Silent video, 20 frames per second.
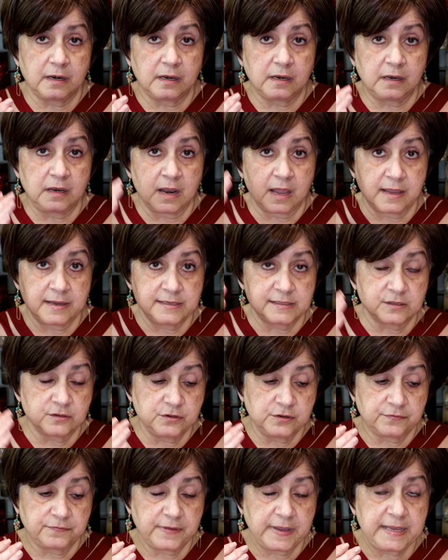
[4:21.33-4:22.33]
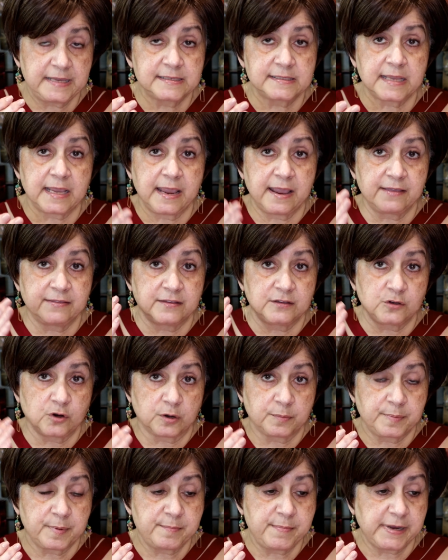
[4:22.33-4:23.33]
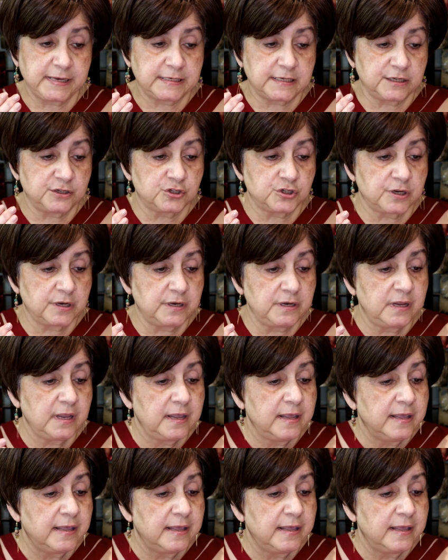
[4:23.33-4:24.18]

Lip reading: lines on your face and the dark pigmentation.